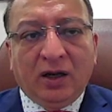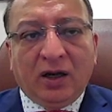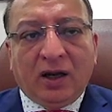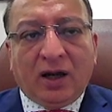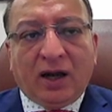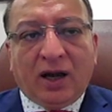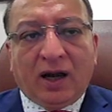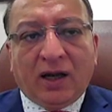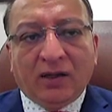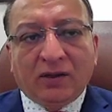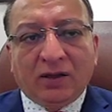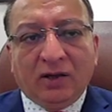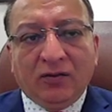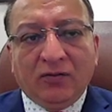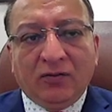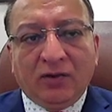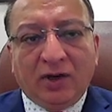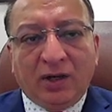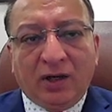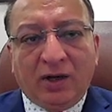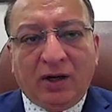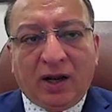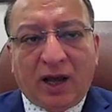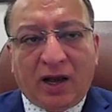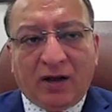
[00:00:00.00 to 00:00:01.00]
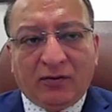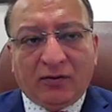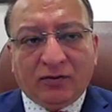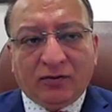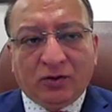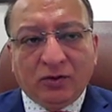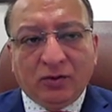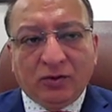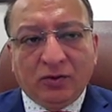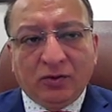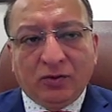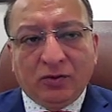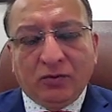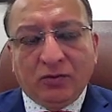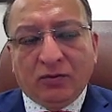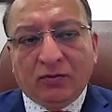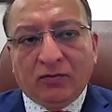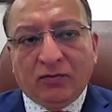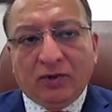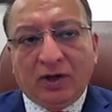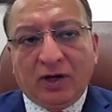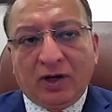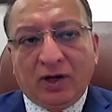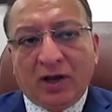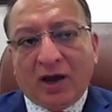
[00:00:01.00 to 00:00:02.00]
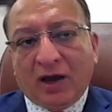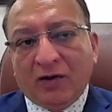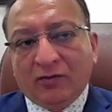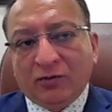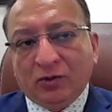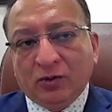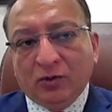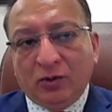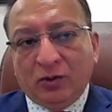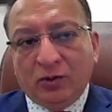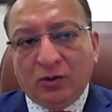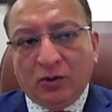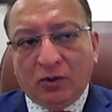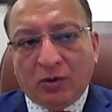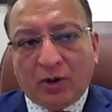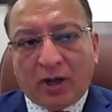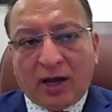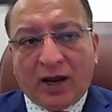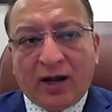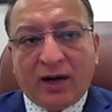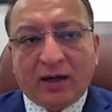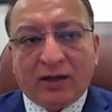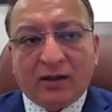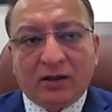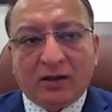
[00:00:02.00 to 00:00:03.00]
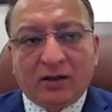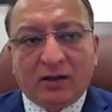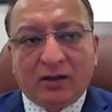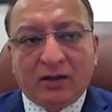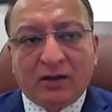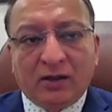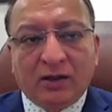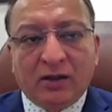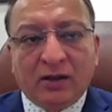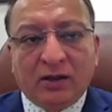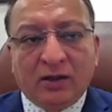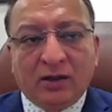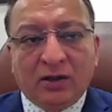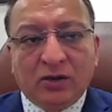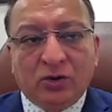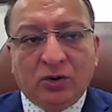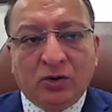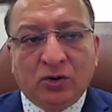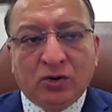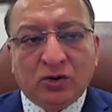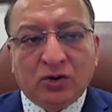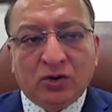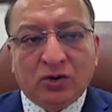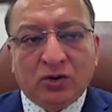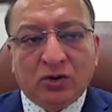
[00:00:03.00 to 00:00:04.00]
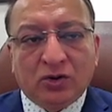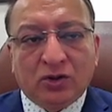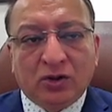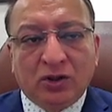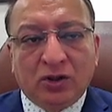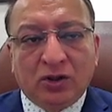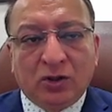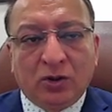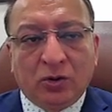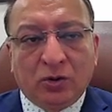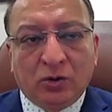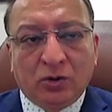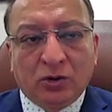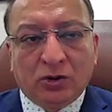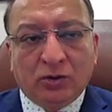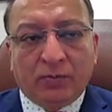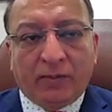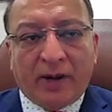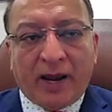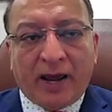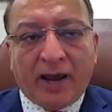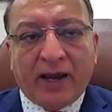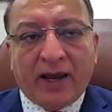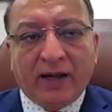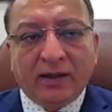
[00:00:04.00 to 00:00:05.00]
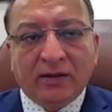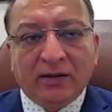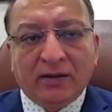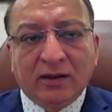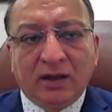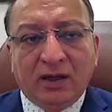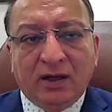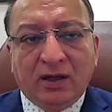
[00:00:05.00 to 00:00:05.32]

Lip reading: I think we'll have to look at those growth plans.